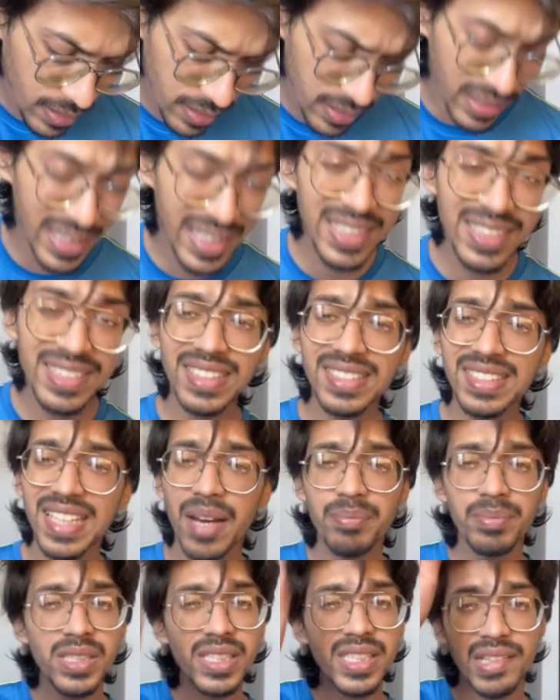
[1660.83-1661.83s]
These
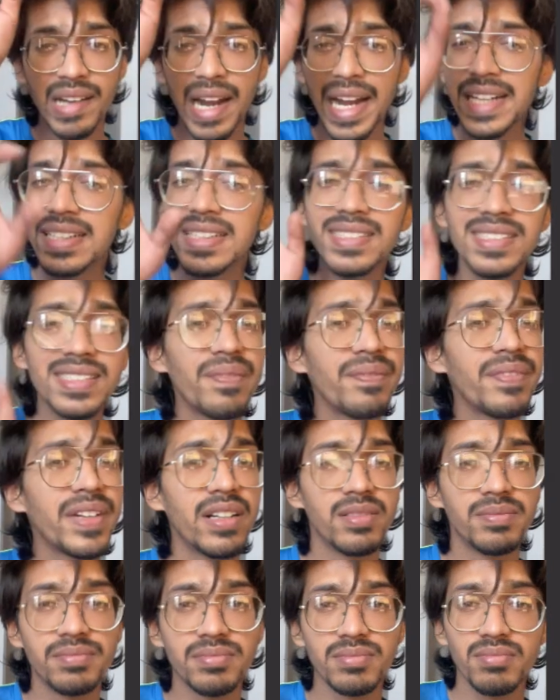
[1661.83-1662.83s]
examples, write it
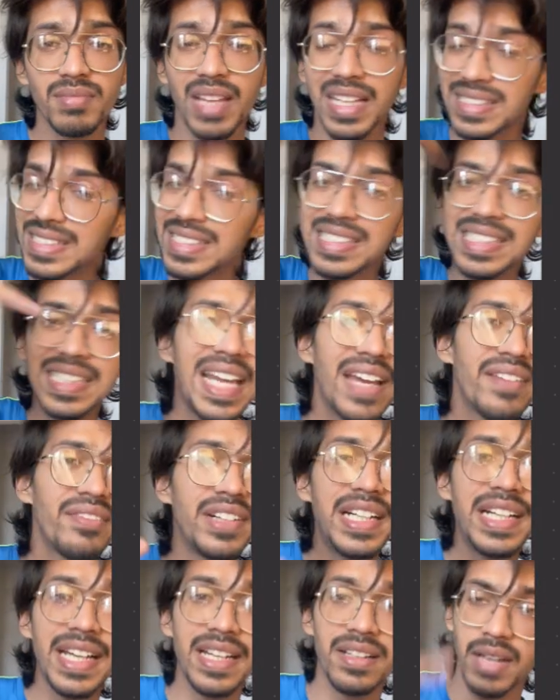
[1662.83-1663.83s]
somewhere and see
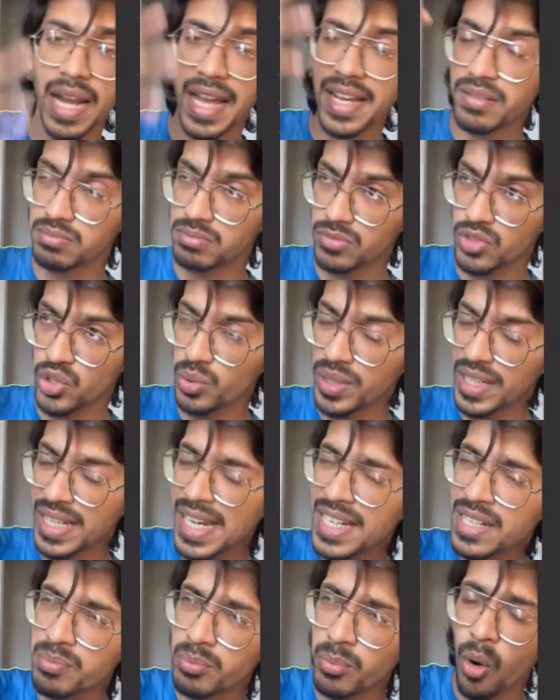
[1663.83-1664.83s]
every day. Like you
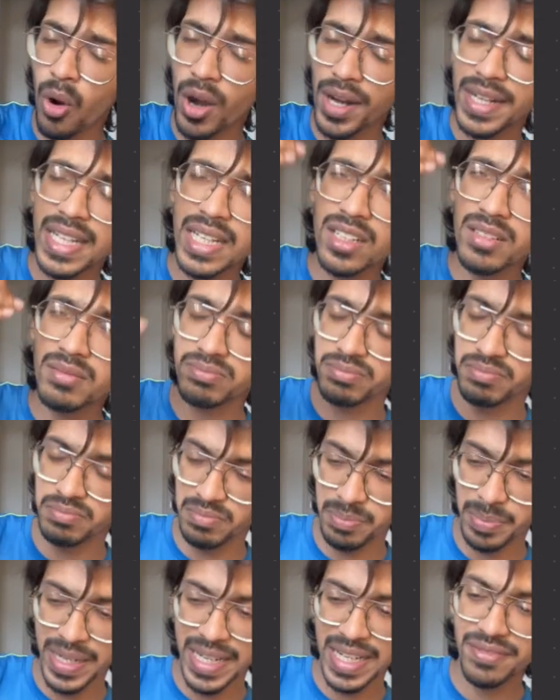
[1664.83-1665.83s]
eat morning,
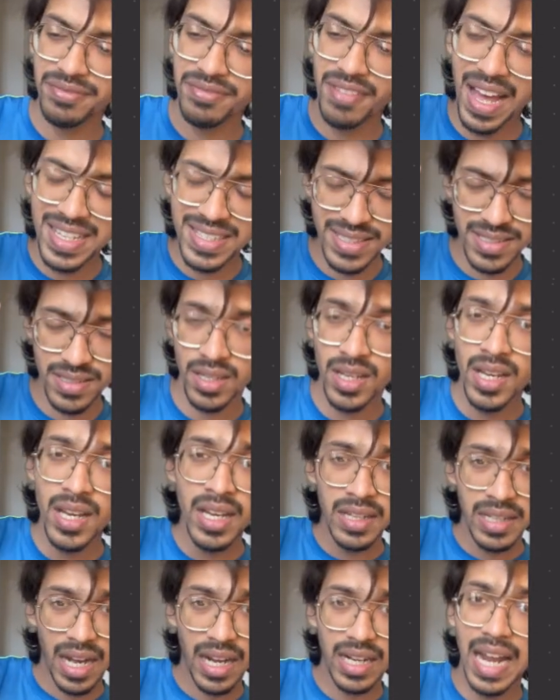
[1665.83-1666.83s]
breakfast,
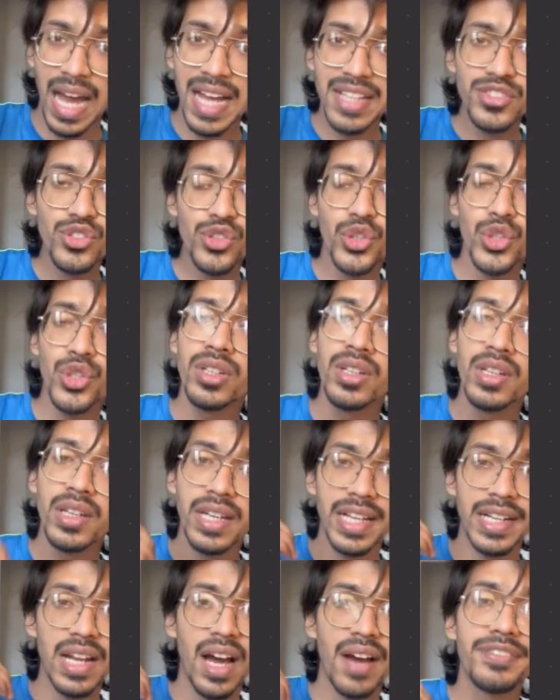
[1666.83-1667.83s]
lunch
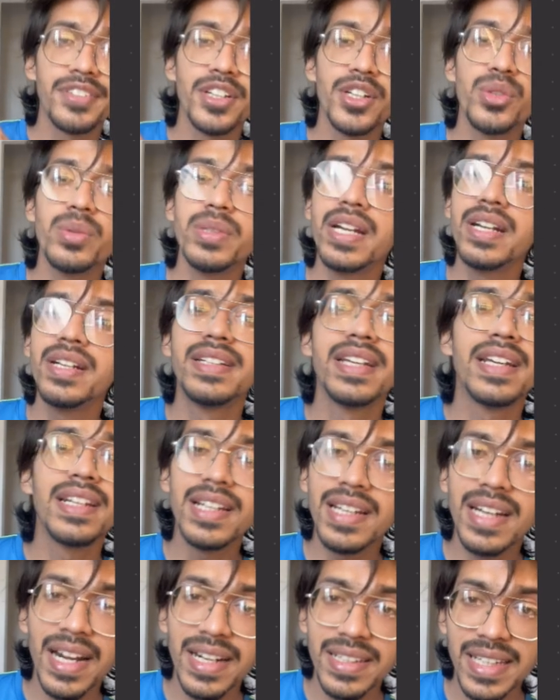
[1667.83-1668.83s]
in afternoon, and dinner
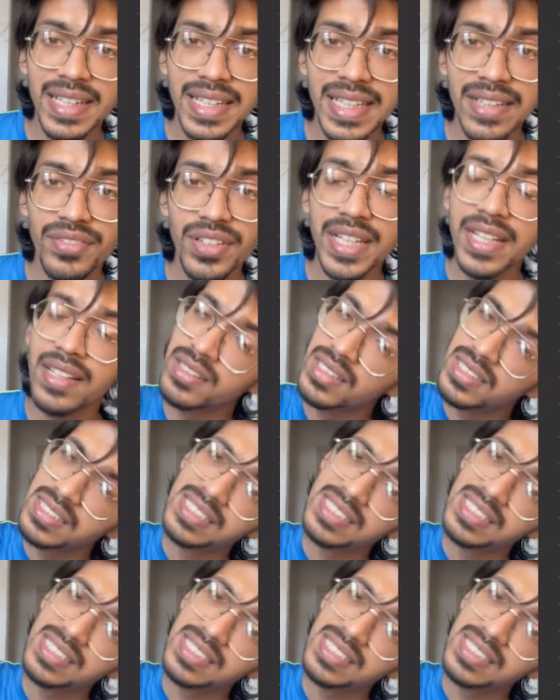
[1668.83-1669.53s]
at the evening.